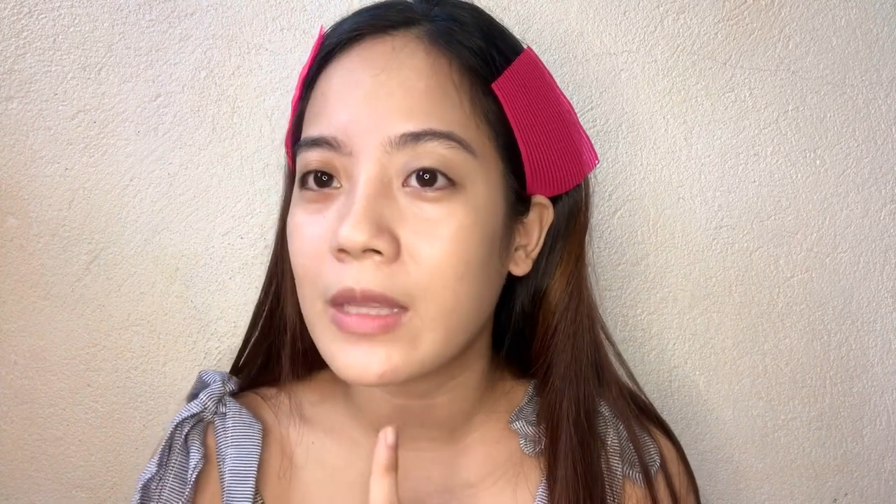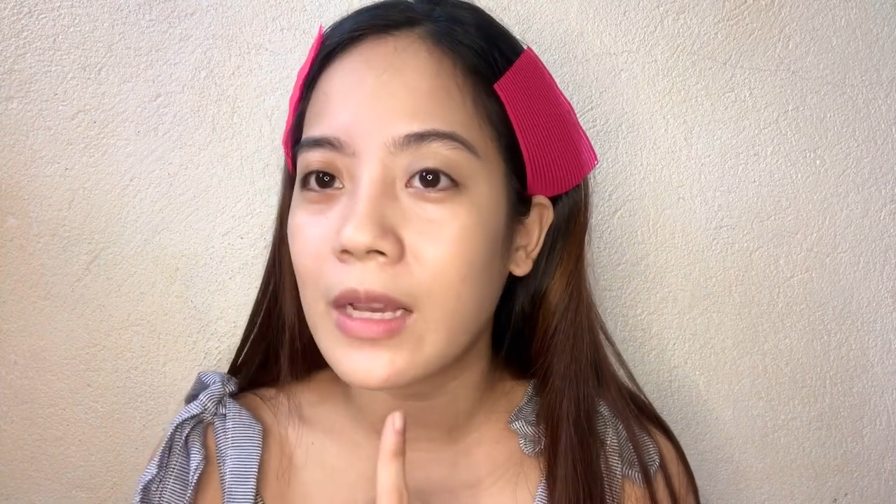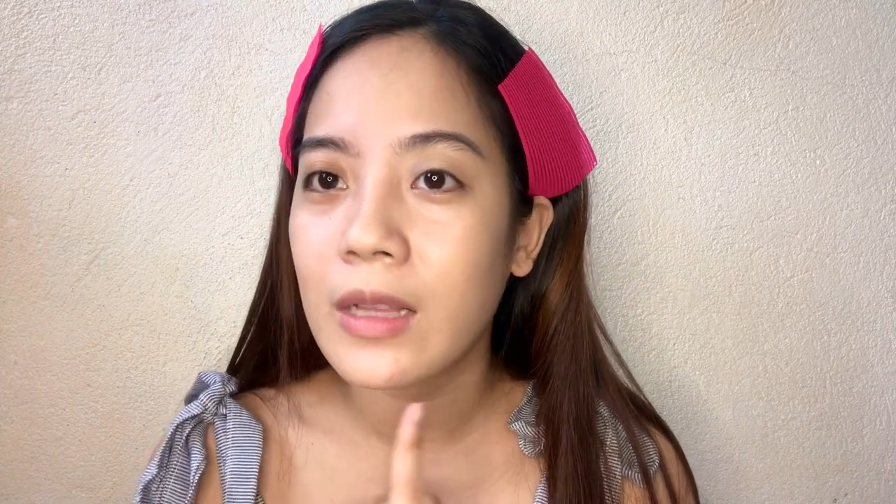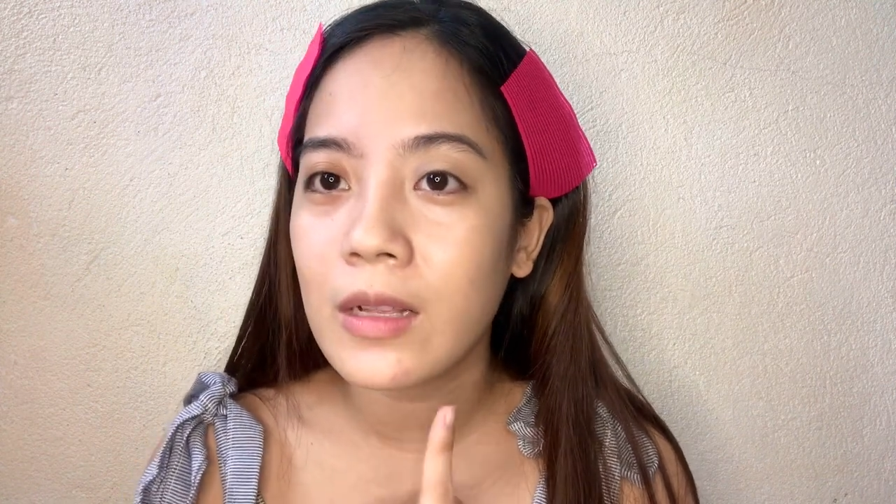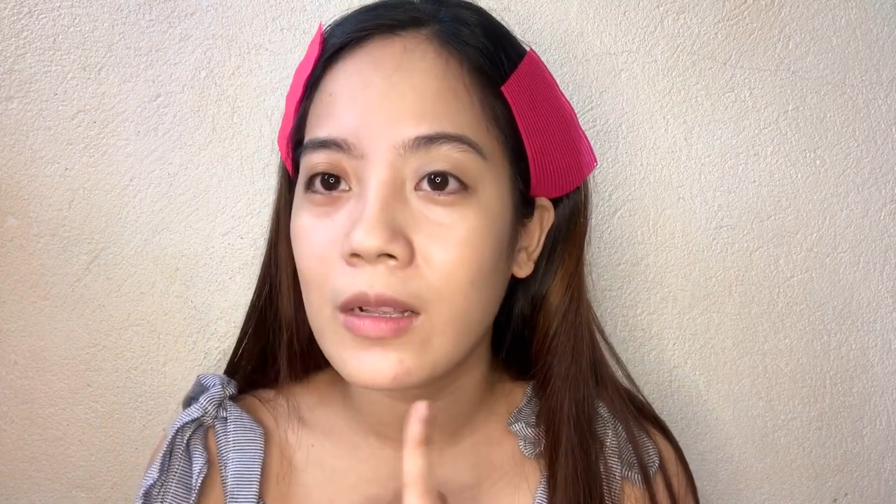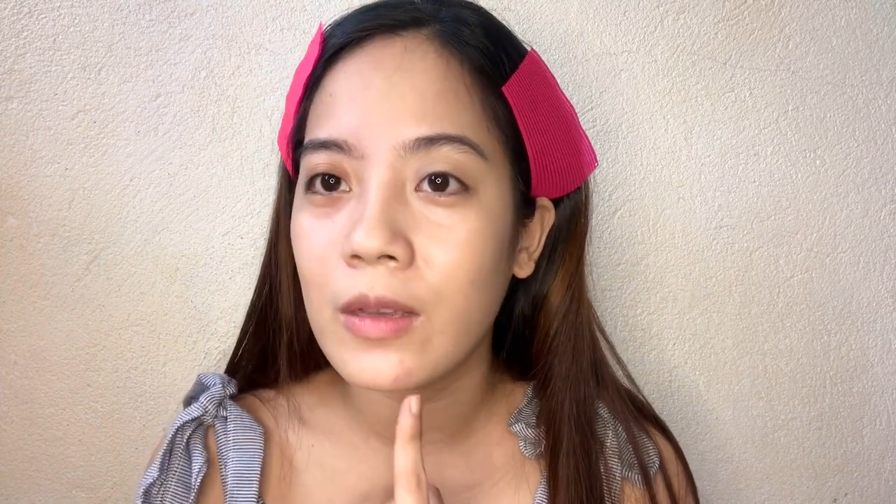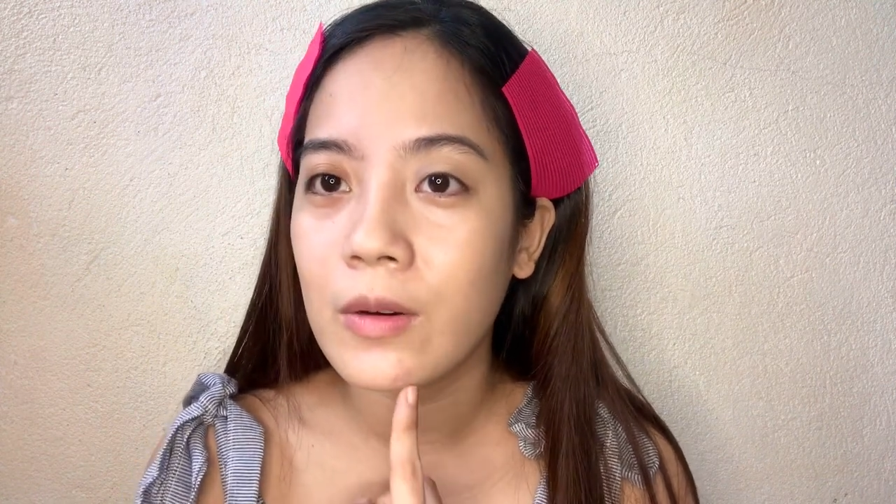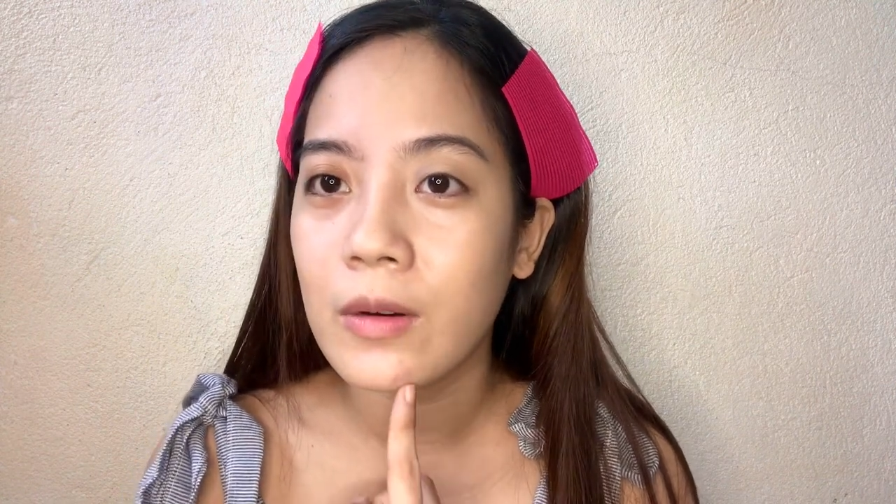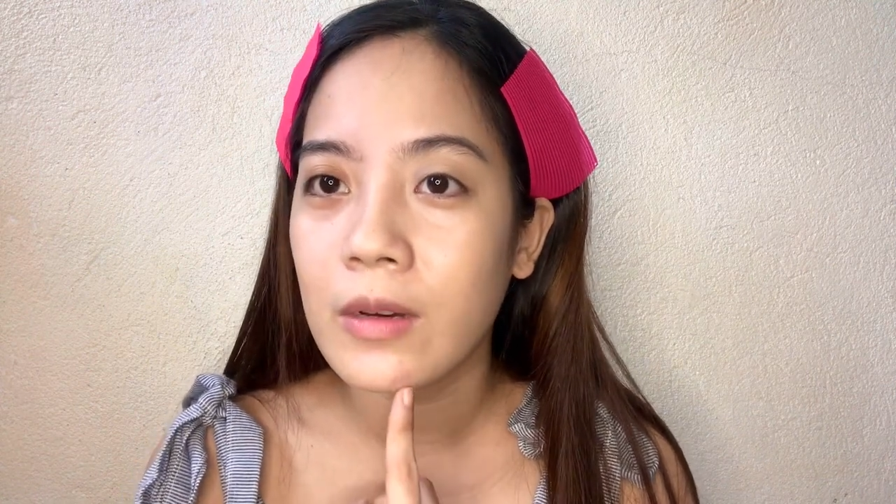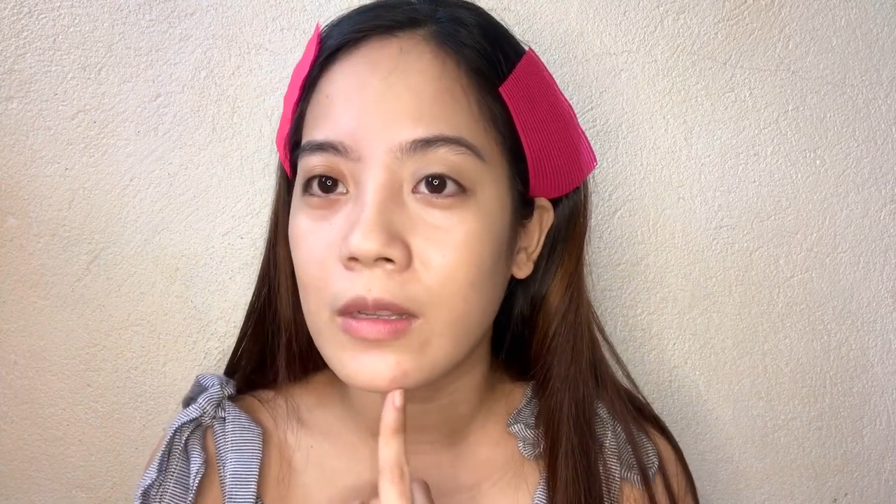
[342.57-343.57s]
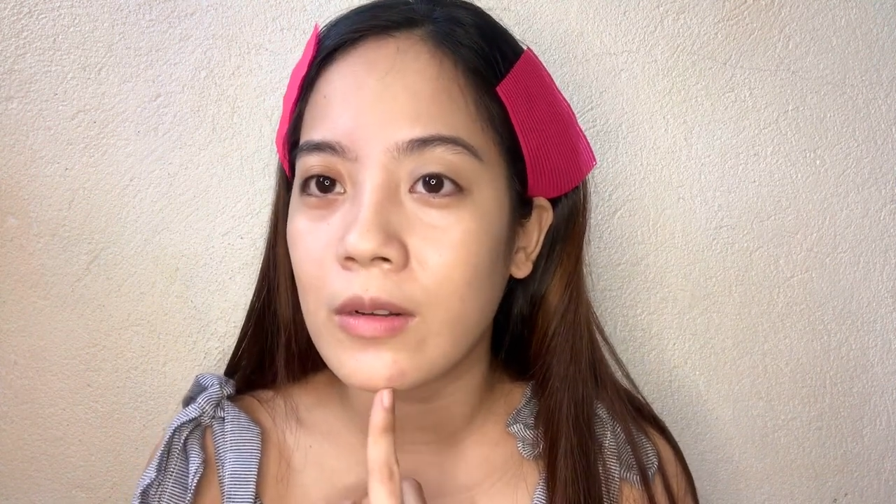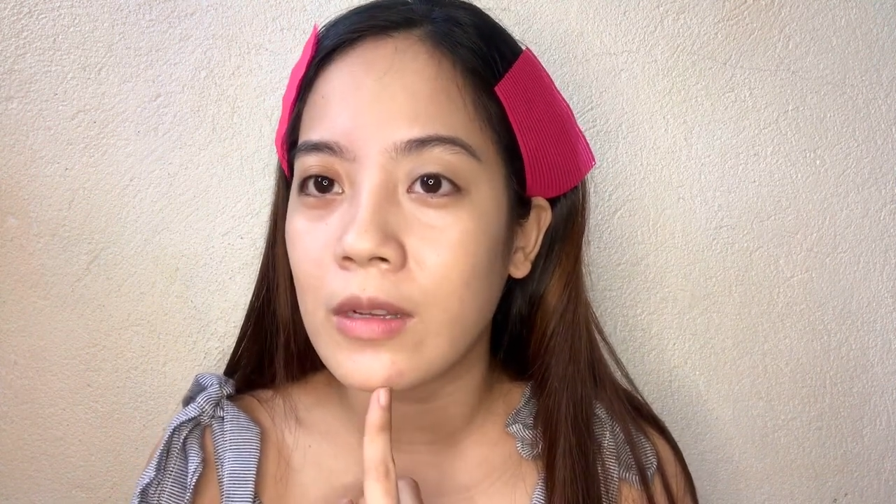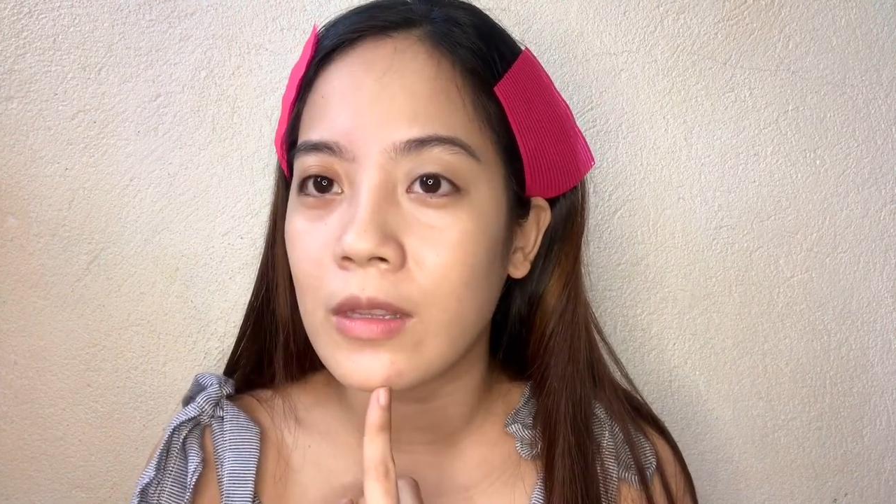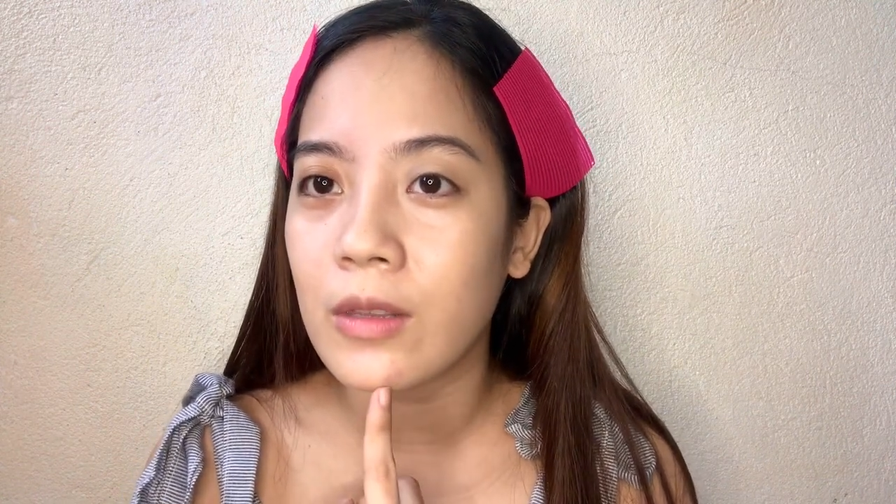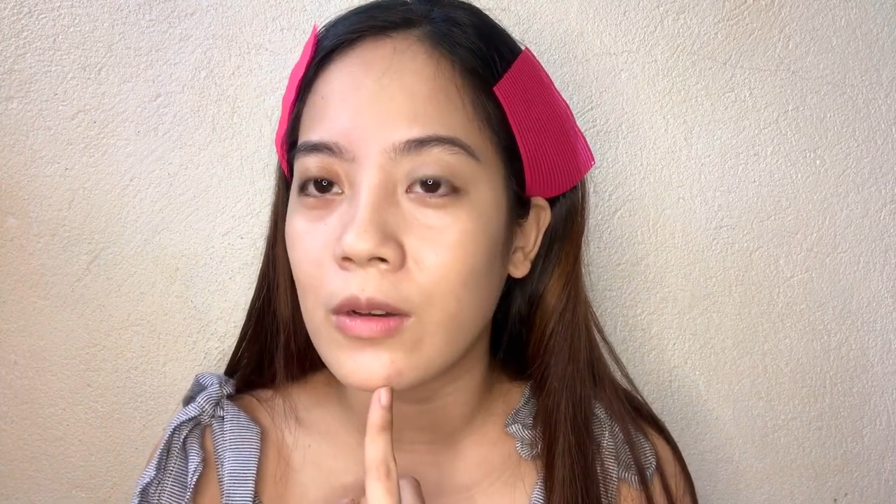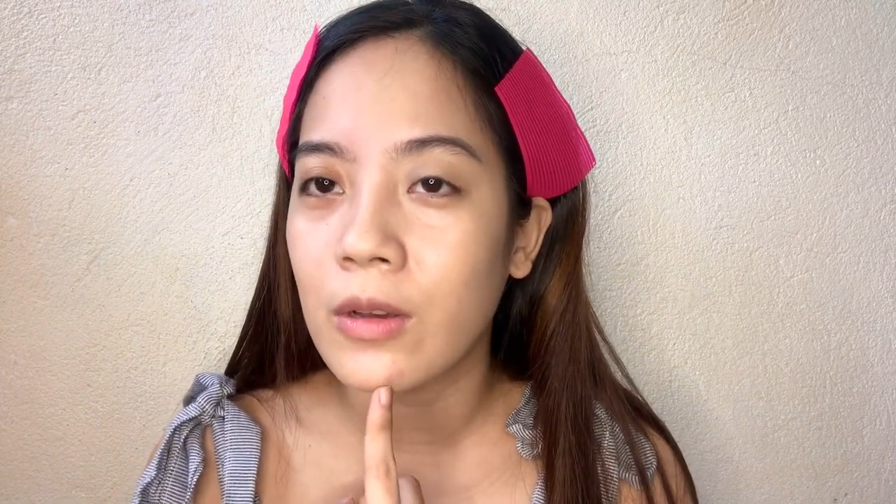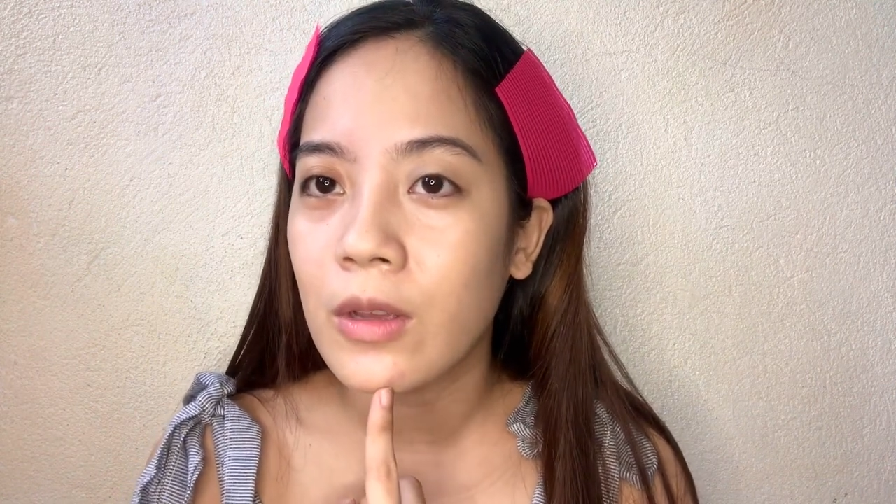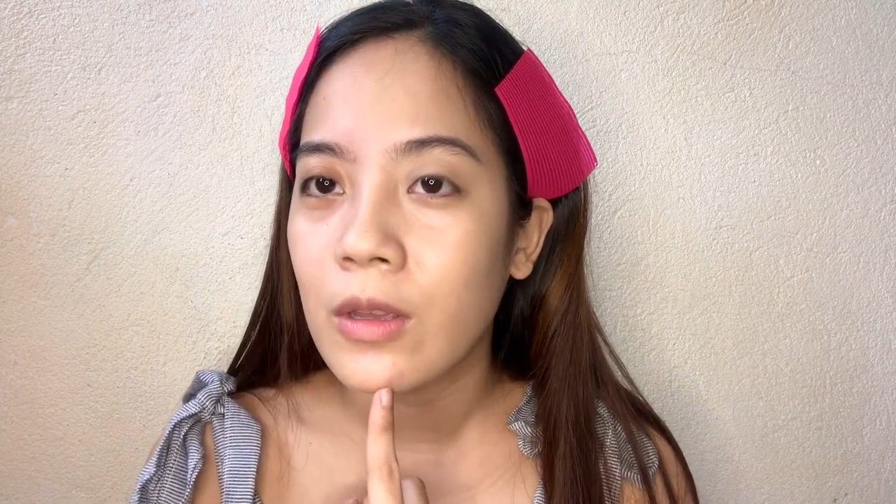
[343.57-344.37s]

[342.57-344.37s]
din yung katulad nito.